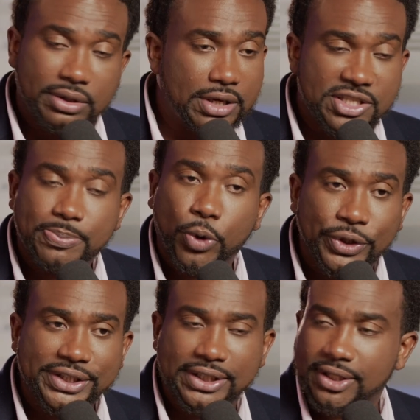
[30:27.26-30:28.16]
It's yeah.
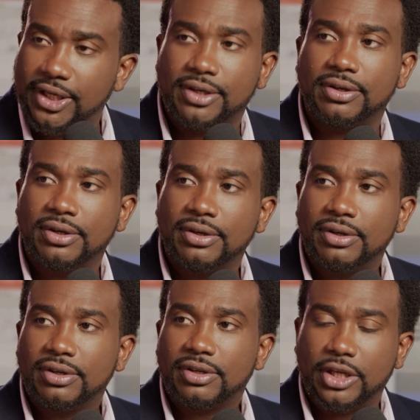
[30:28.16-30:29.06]
point and click.
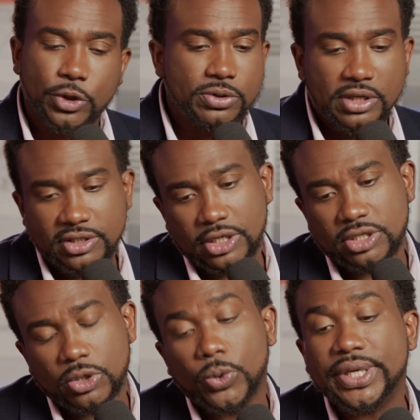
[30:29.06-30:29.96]
You know, it's, it's, it's
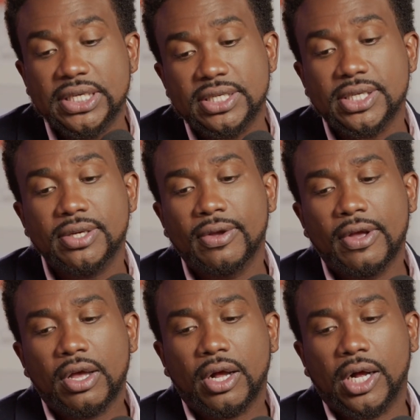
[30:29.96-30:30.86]
so easy.
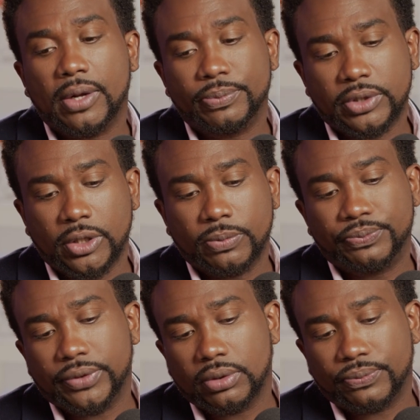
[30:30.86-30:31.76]
Um, you know,
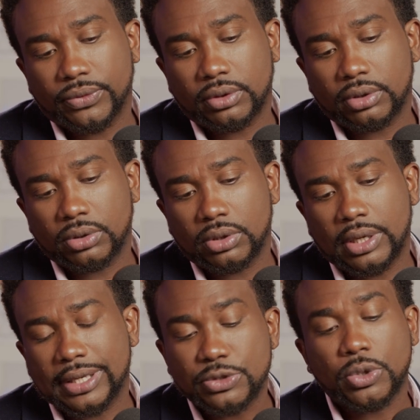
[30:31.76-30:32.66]

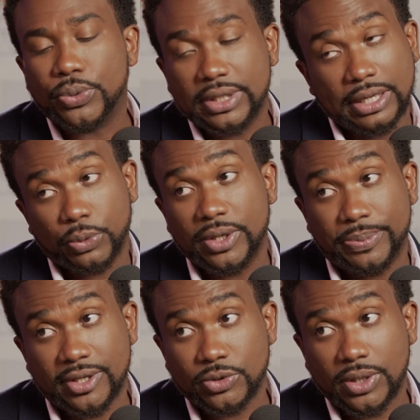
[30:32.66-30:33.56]
and that's what we did at WiPay
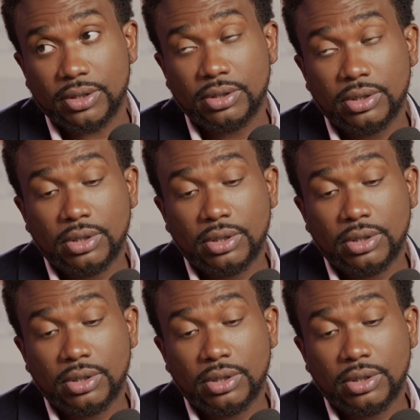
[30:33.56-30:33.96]
as well.